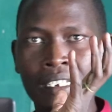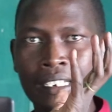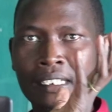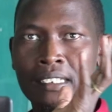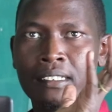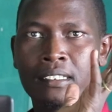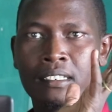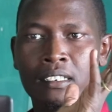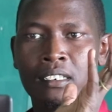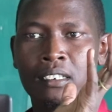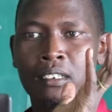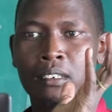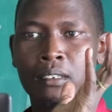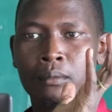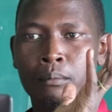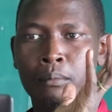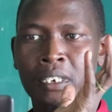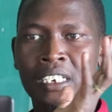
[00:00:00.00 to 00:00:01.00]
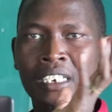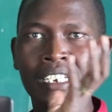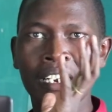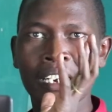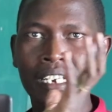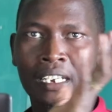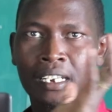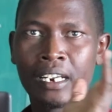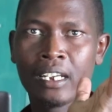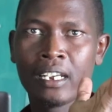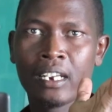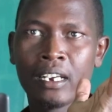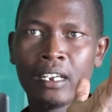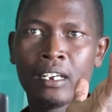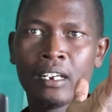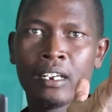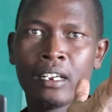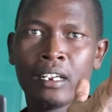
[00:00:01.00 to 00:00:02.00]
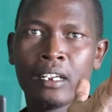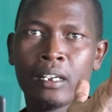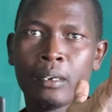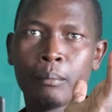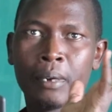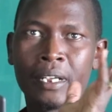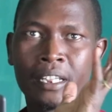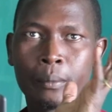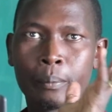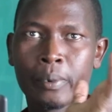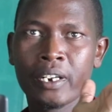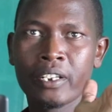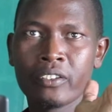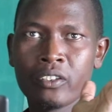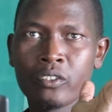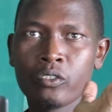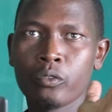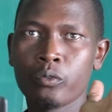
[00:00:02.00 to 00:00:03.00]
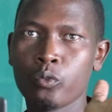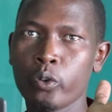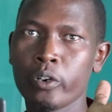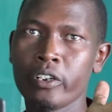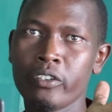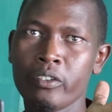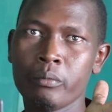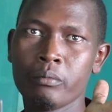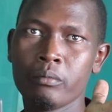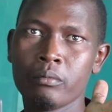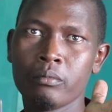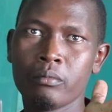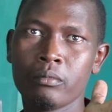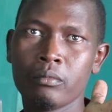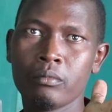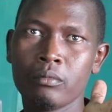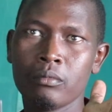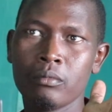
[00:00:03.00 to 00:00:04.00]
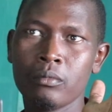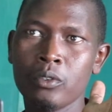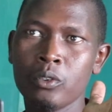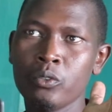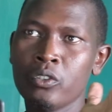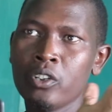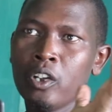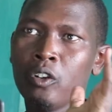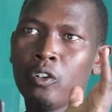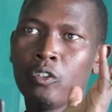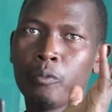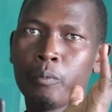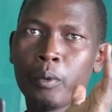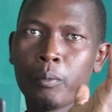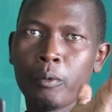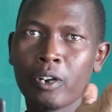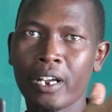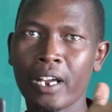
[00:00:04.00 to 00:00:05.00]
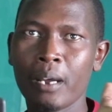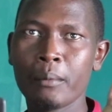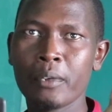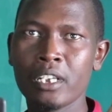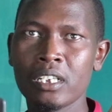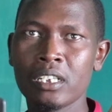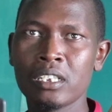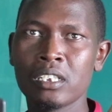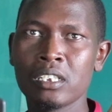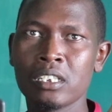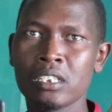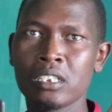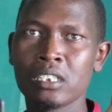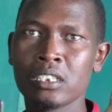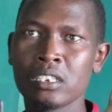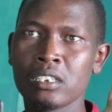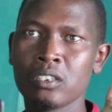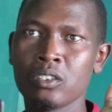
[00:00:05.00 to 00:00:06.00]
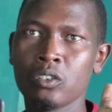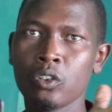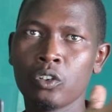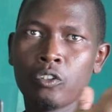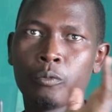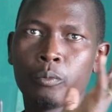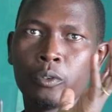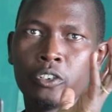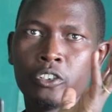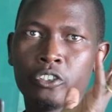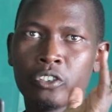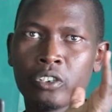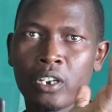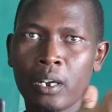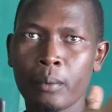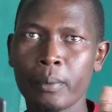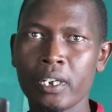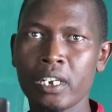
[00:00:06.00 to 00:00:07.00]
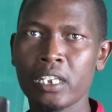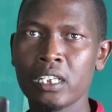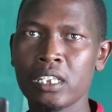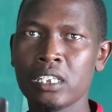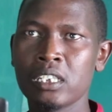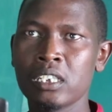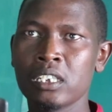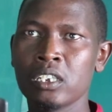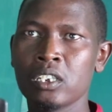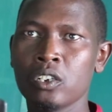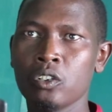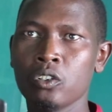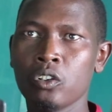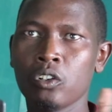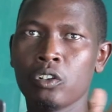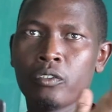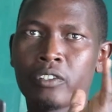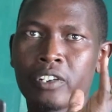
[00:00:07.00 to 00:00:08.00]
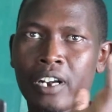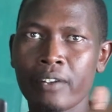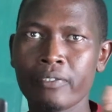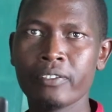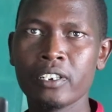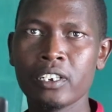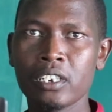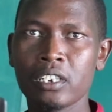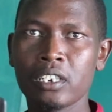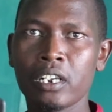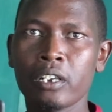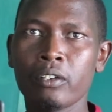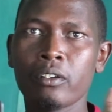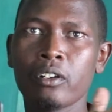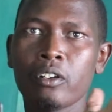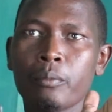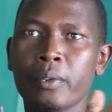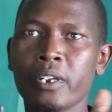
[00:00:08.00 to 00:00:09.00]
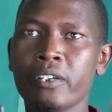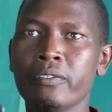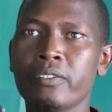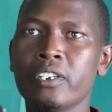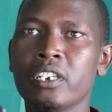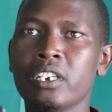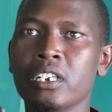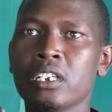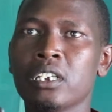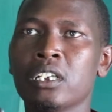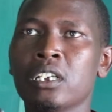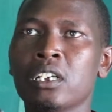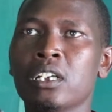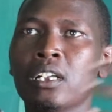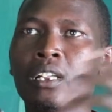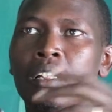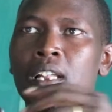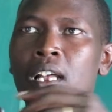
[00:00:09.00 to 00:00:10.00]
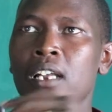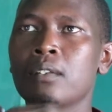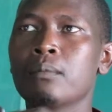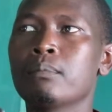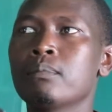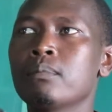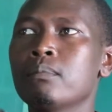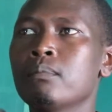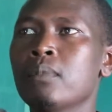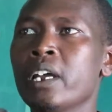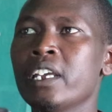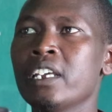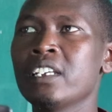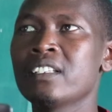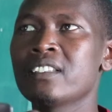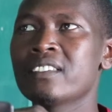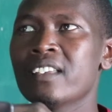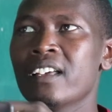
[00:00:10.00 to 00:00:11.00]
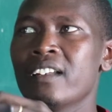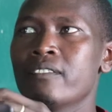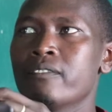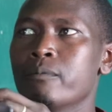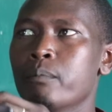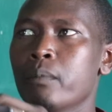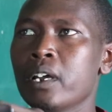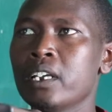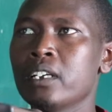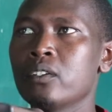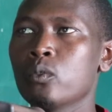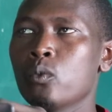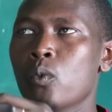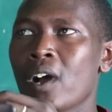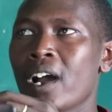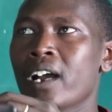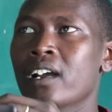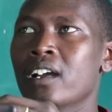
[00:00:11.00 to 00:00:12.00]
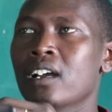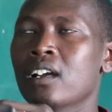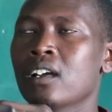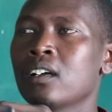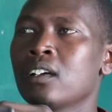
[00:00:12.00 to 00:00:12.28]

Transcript: least been irritated by the presence of tourism. You see a lot of people coming, a lot of pollution happening, a lot of traffic, and you're not benefiting. That by itself might work,